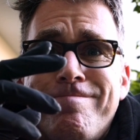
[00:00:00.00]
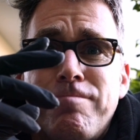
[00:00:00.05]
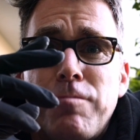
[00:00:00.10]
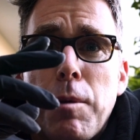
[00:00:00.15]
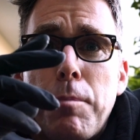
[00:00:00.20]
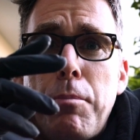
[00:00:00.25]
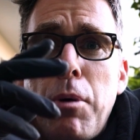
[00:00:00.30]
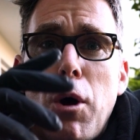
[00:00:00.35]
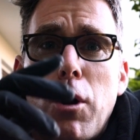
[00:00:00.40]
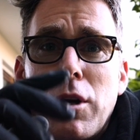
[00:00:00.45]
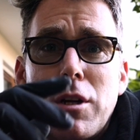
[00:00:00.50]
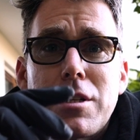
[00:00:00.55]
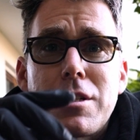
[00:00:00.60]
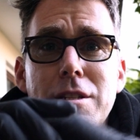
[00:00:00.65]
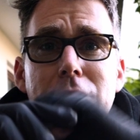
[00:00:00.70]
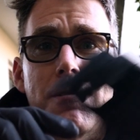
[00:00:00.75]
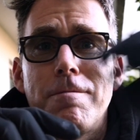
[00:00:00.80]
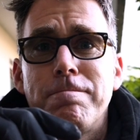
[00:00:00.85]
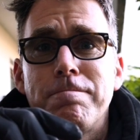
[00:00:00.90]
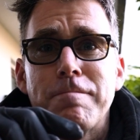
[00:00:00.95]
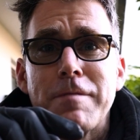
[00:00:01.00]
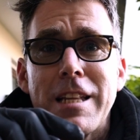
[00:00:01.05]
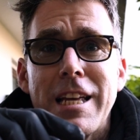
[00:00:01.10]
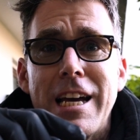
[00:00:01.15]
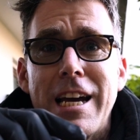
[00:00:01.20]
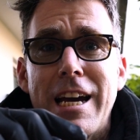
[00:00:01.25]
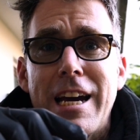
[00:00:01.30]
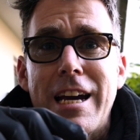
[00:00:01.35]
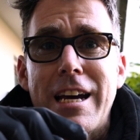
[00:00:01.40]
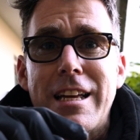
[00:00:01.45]
the perks
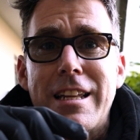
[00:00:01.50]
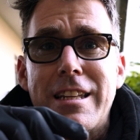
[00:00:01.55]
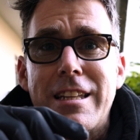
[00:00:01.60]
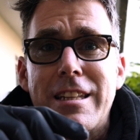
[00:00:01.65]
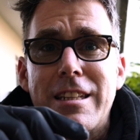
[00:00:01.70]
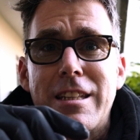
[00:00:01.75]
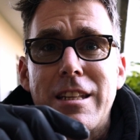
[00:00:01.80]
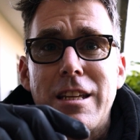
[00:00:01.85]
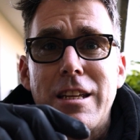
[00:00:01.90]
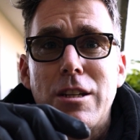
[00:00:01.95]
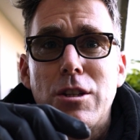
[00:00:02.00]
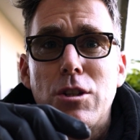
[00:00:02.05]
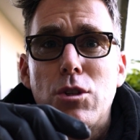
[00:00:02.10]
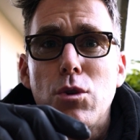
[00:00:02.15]
and the